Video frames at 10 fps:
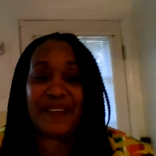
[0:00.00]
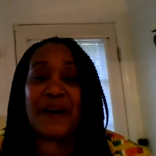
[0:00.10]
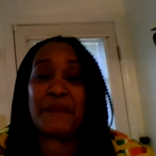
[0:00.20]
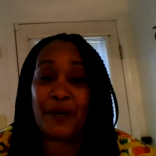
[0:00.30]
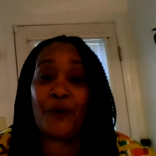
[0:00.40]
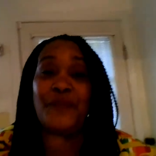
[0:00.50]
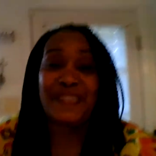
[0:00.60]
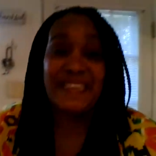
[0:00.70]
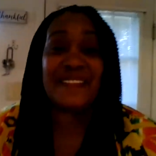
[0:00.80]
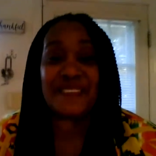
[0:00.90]
coming over,
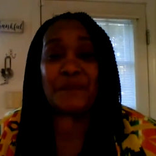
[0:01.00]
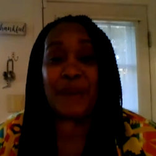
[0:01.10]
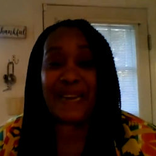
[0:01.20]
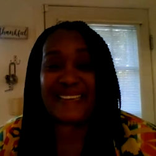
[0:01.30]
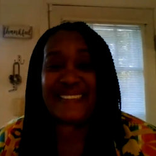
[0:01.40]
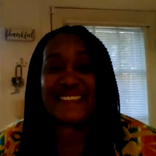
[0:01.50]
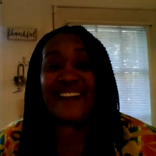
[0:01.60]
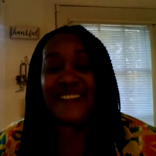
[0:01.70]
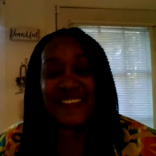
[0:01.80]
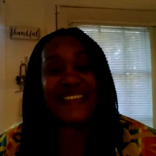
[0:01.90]
getting some plates
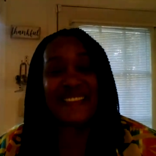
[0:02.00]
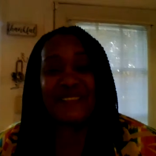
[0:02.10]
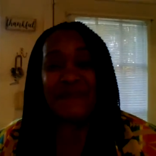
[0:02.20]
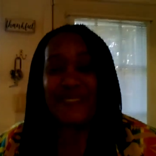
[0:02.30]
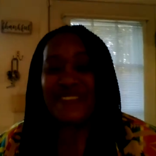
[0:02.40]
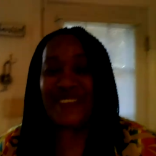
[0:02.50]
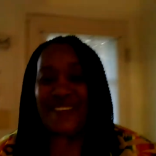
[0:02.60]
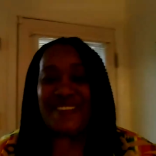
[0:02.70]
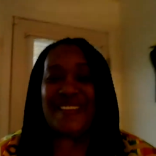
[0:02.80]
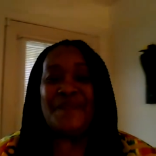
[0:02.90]
or getting some
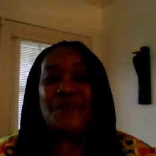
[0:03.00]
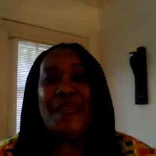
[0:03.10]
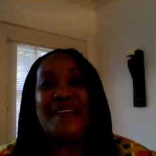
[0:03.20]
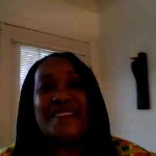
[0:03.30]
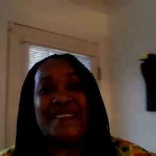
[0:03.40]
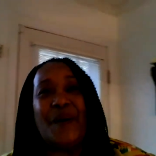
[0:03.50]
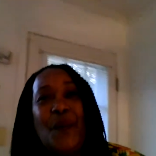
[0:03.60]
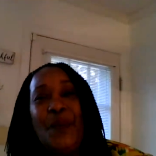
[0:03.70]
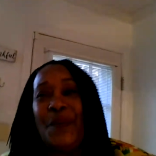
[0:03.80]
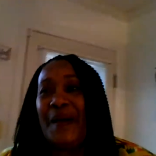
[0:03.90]
desserts.
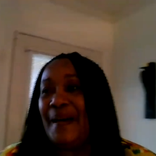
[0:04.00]
So